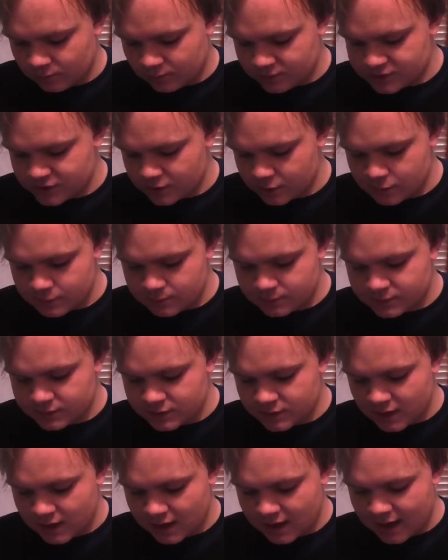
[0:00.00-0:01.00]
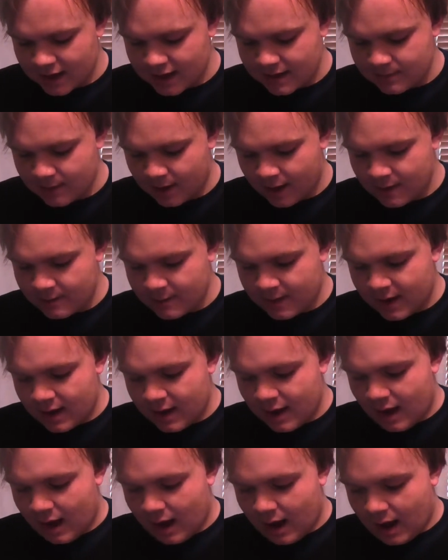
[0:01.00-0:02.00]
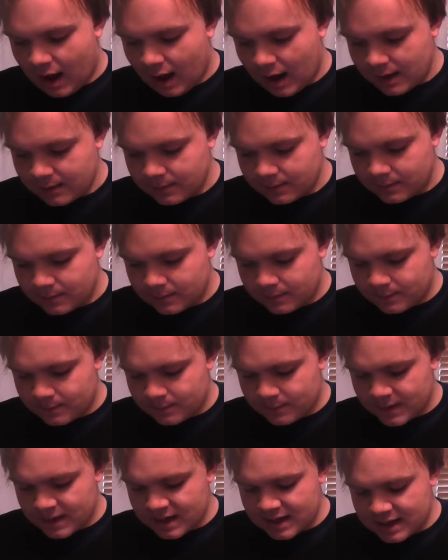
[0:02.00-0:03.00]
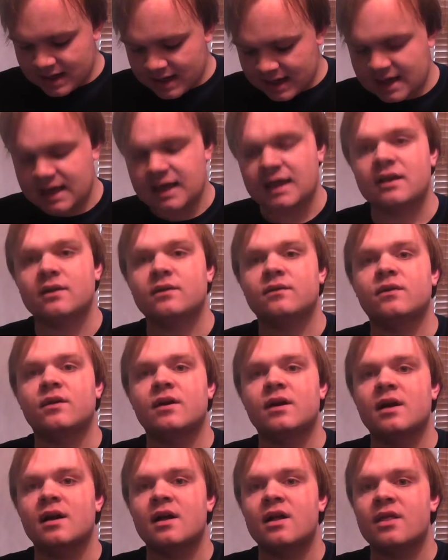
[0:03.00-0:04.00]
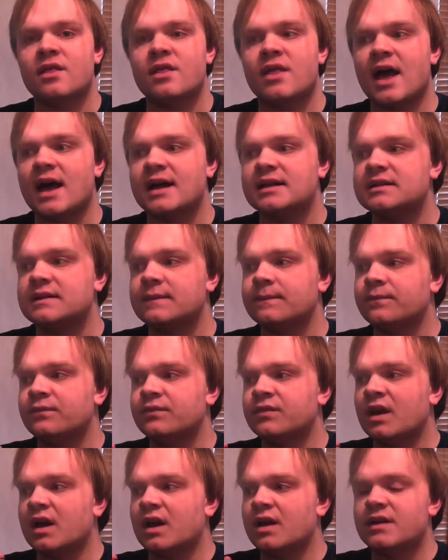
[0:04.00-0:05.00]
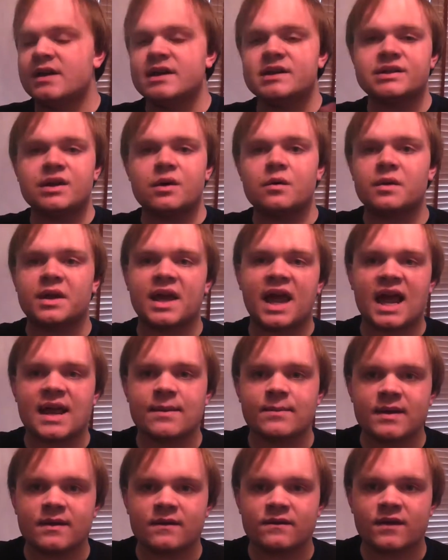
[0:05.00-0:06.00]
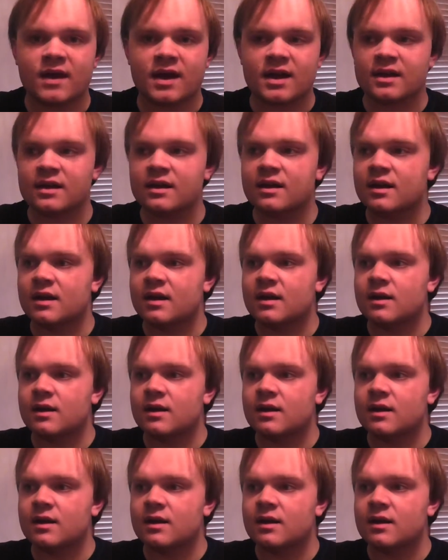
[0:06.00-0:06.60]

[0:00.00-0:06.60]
So, to the game app, I believe that this whole gaming thing